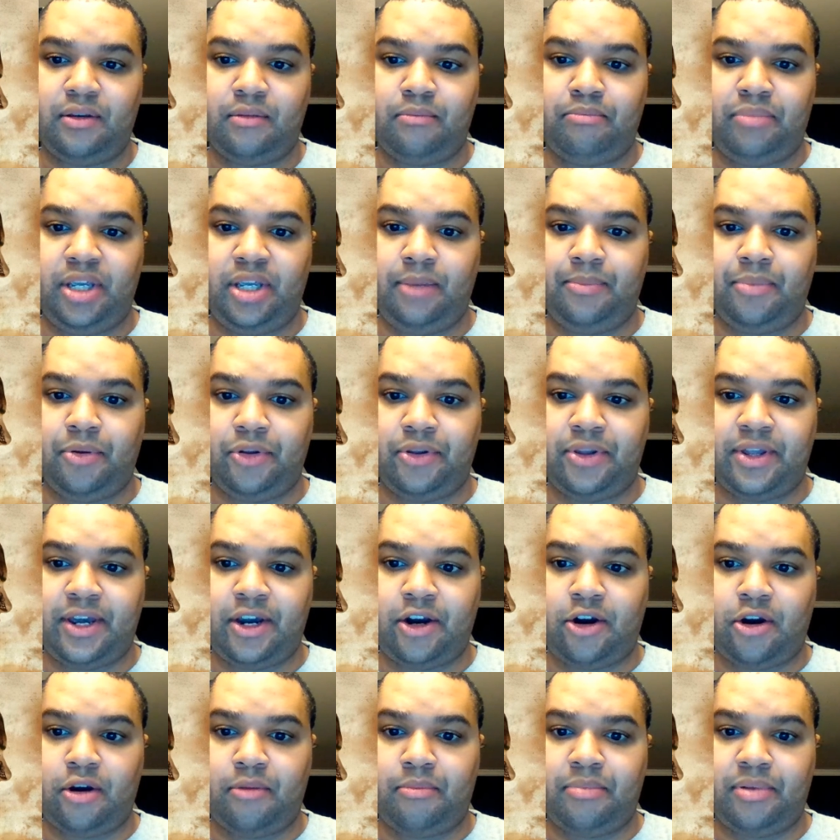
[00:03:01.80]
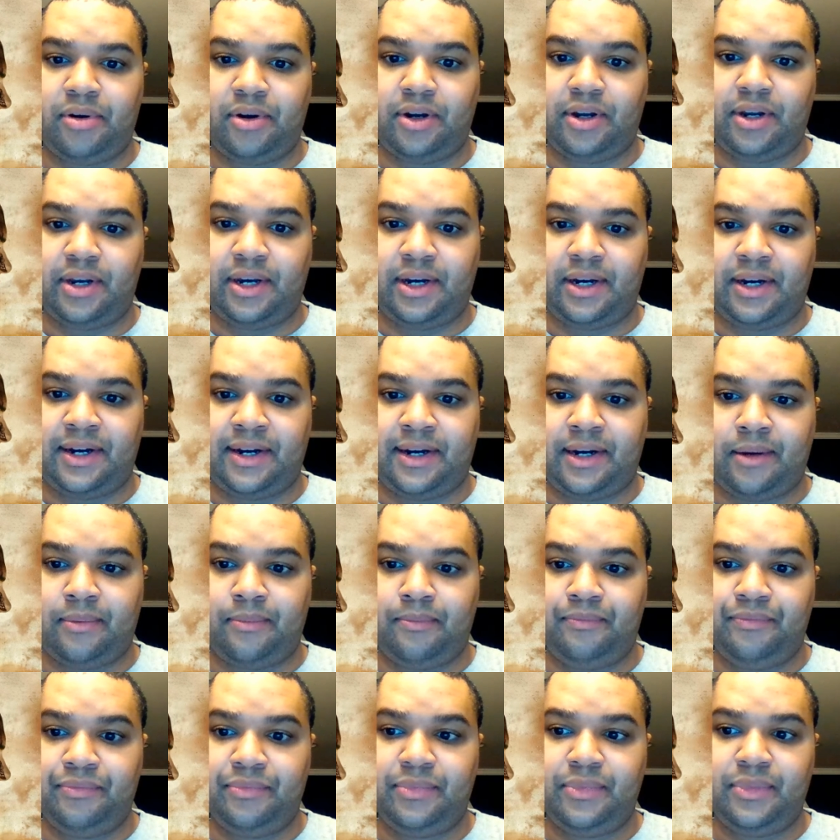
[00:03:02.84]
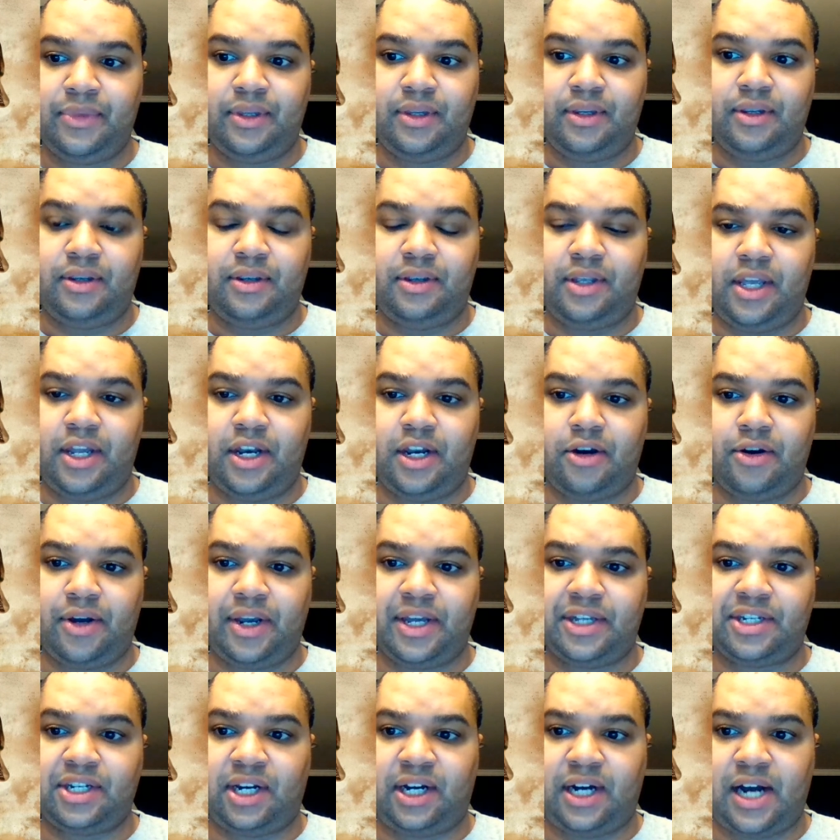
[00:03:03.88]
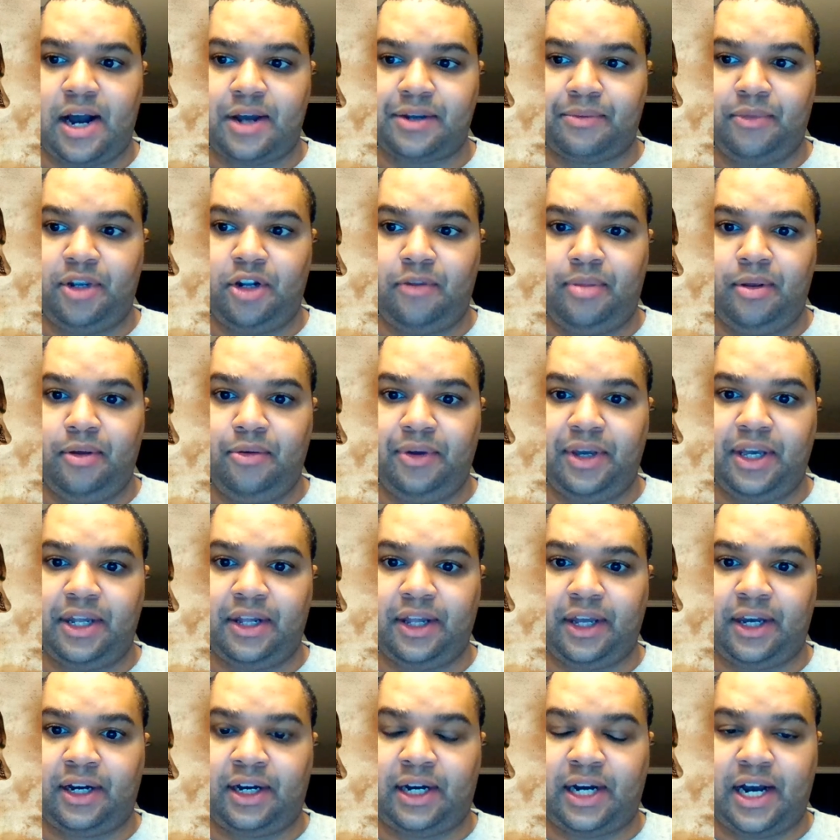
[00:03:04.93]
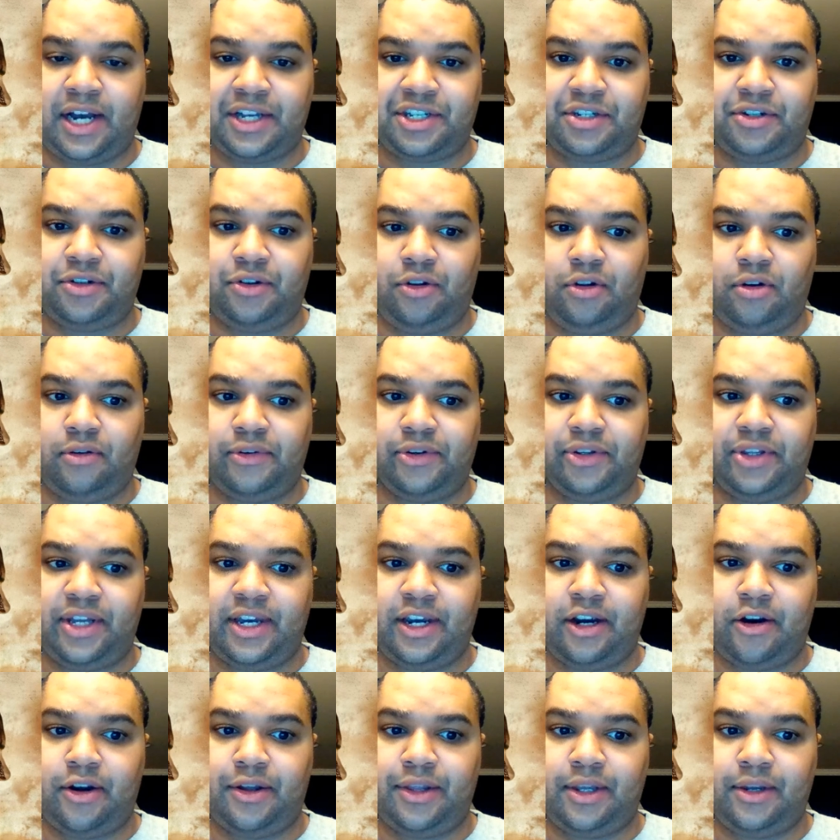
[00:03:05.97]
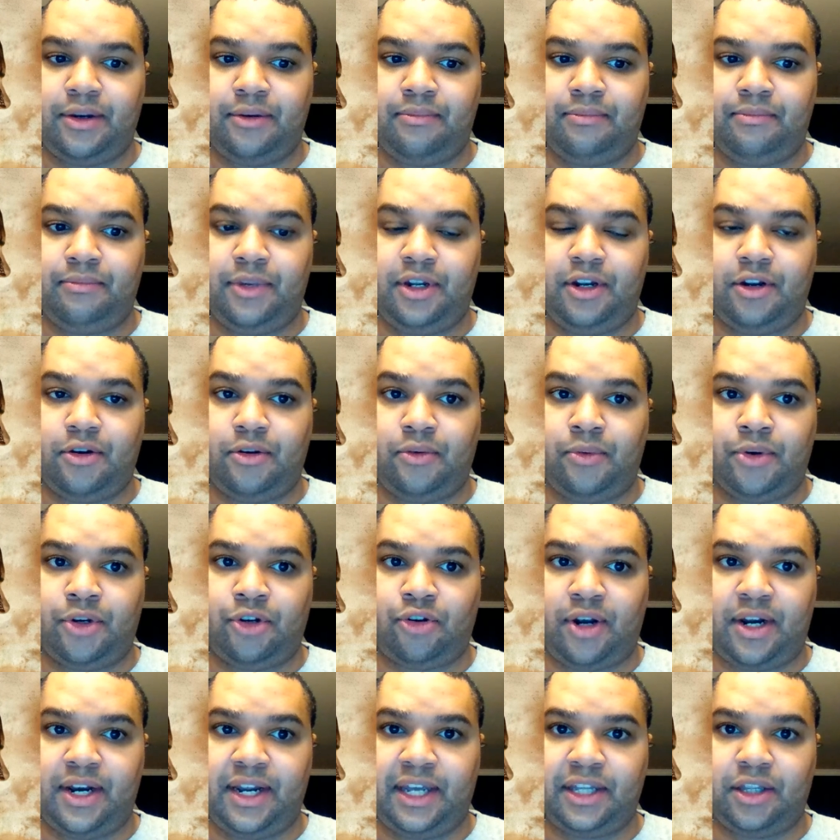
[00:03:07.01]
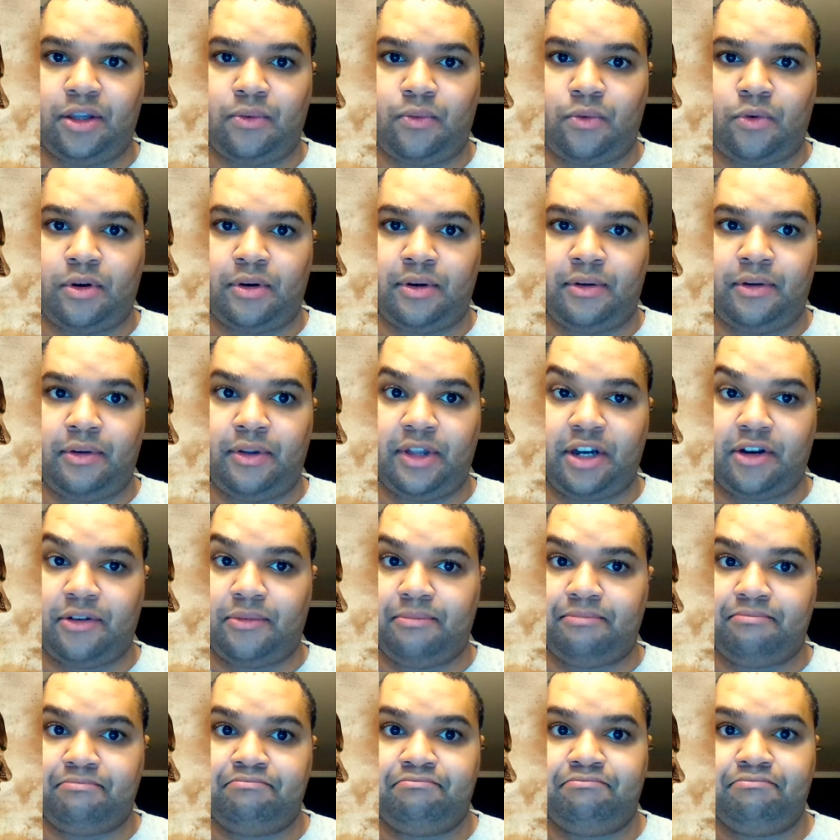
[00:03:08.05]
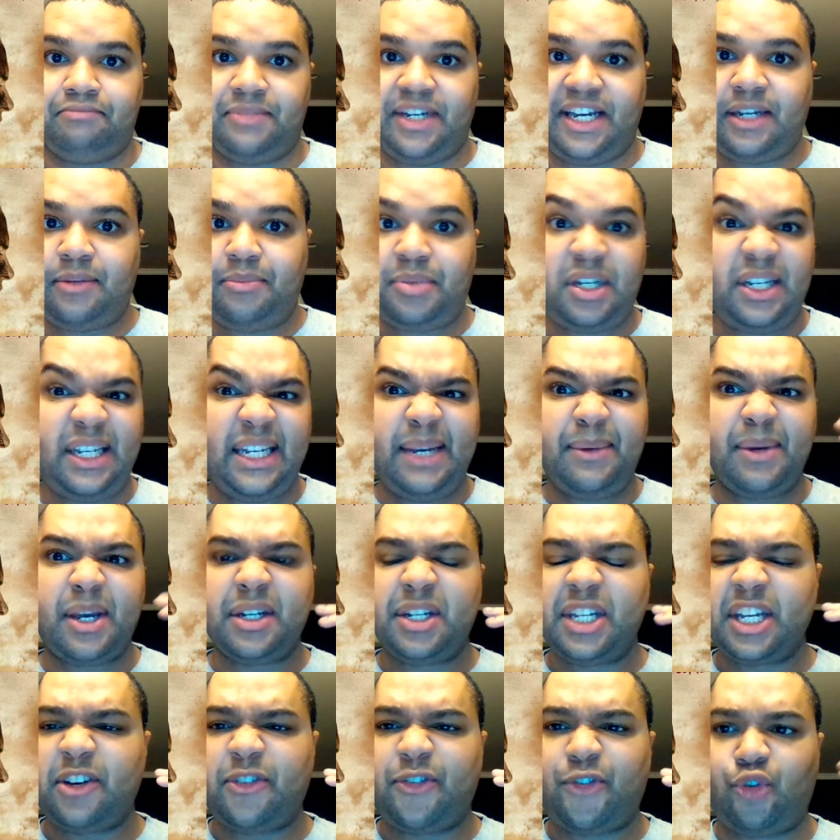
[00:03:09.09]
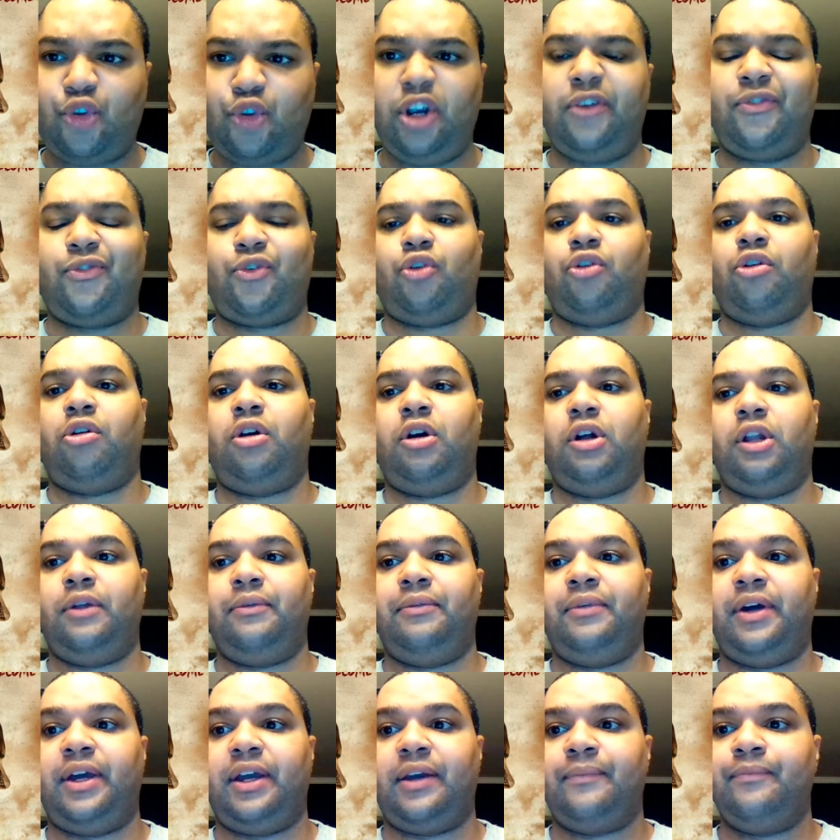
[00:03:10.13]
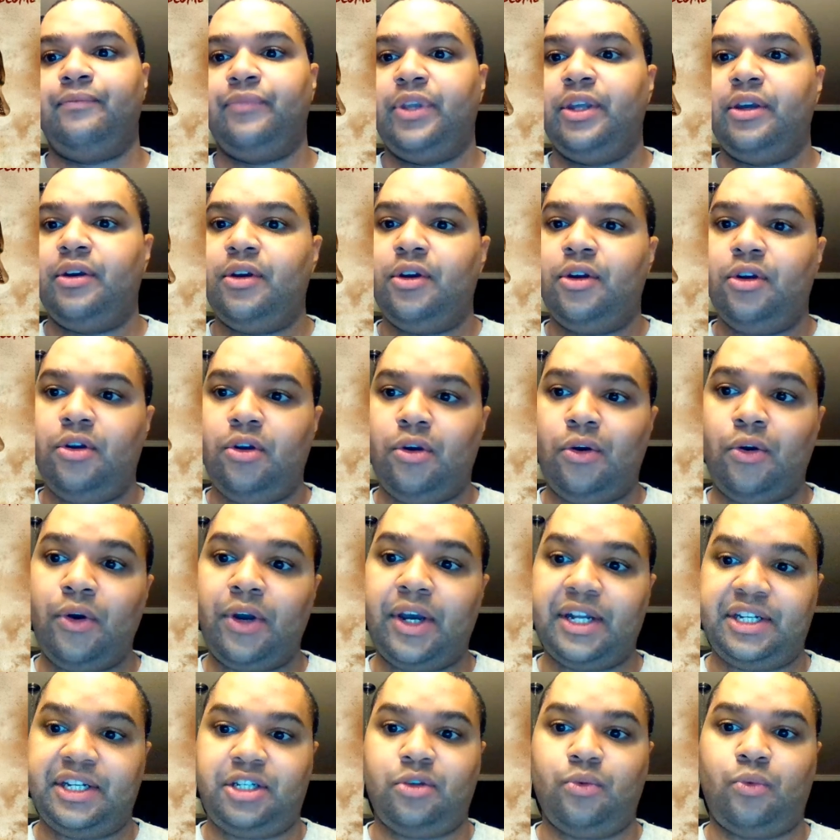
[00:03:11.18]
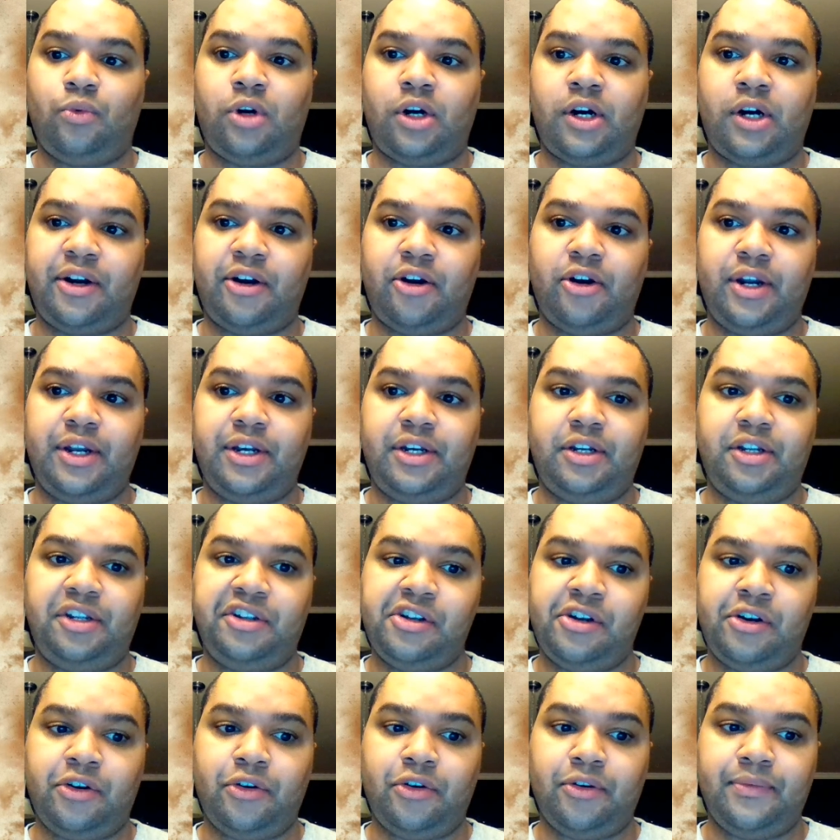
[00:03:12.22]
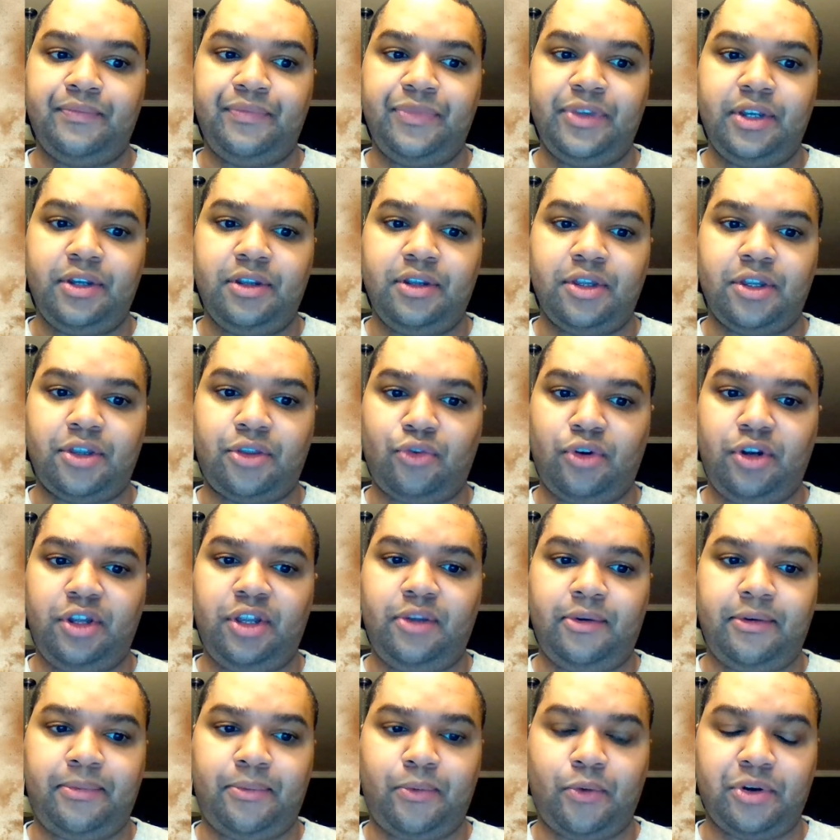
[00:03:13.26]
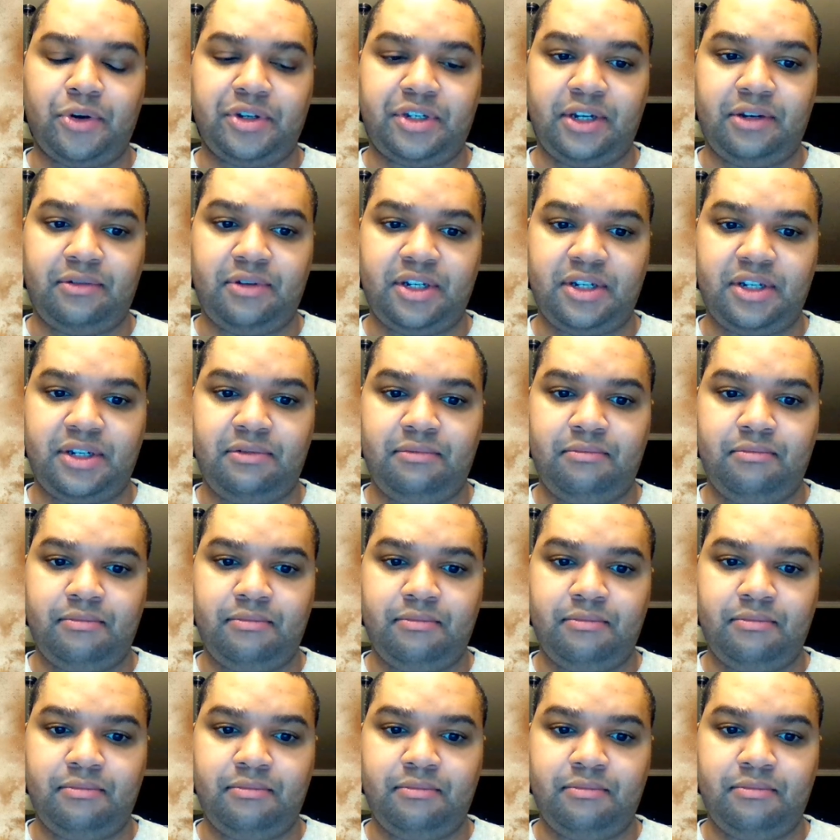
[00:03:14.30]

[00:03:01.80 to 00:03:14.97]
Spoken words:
people there, but it gets hot. People get hostile over there, and we're trying to get it becomes like a free for all of who gets the water, and so the three of them are forced to just